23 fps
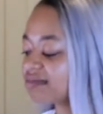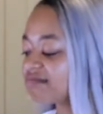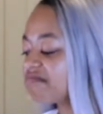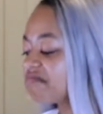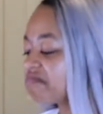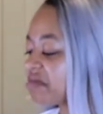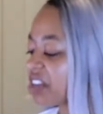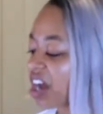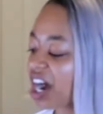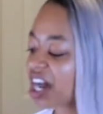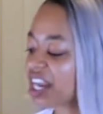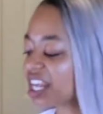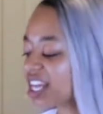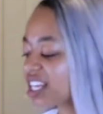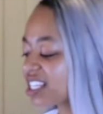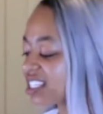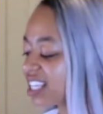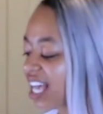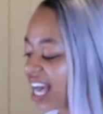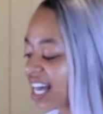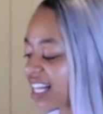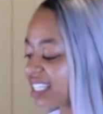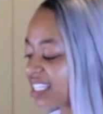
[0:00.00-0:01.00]
not
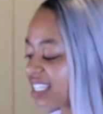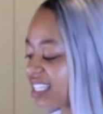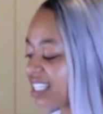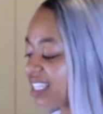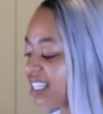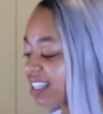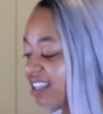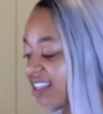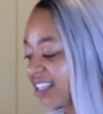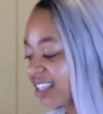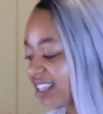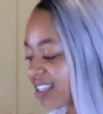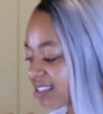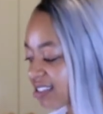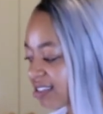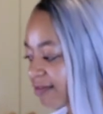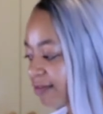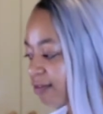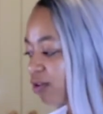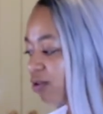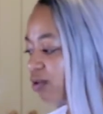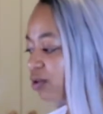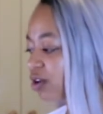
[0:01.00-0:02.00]
exactly this,
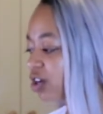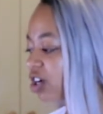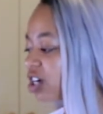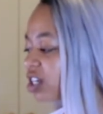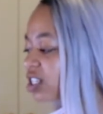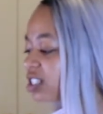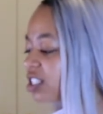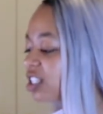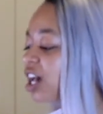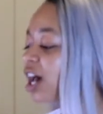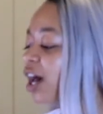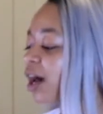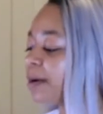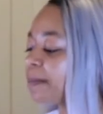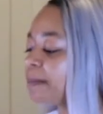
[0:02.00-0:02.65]
of course,